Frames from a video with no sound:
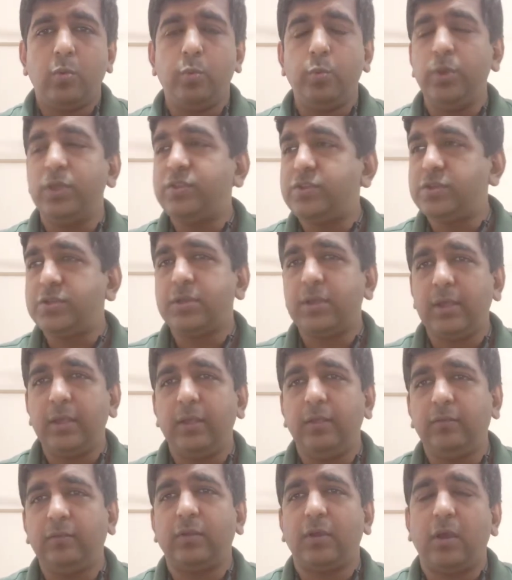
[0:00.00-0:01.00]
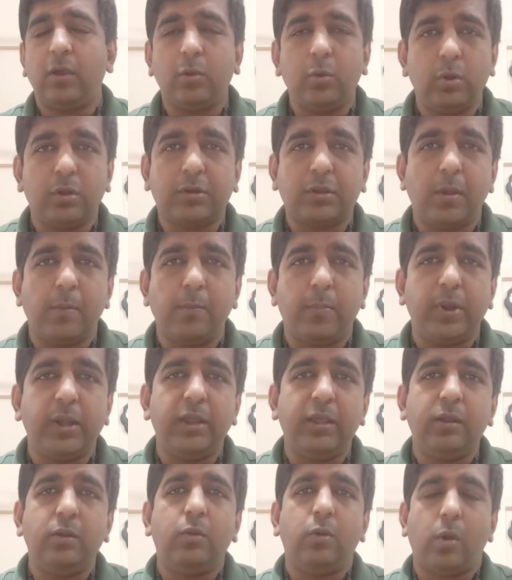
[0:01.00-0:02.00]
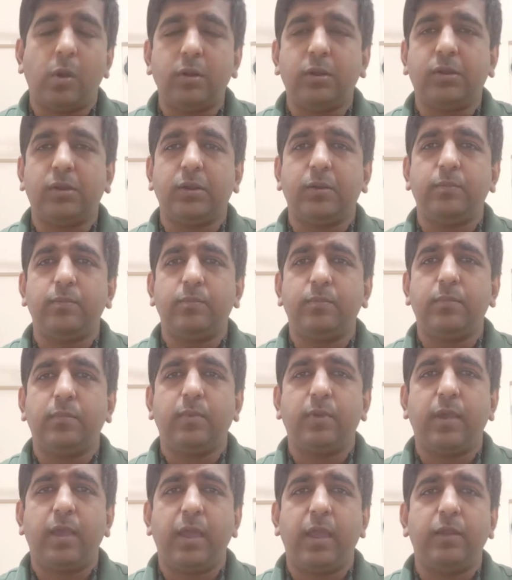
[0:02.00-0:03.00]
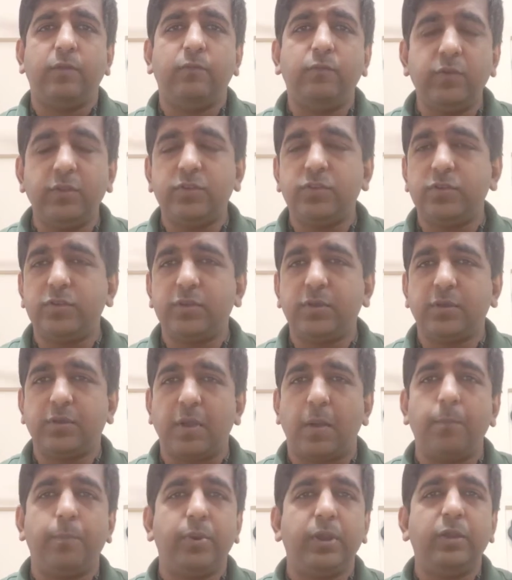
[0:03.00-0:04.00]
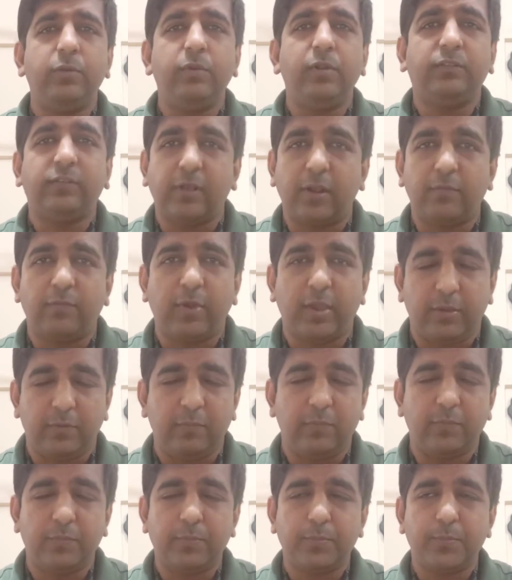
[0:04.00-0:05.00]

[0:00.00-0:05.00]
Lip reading: which is a good company in long term and which company will survive.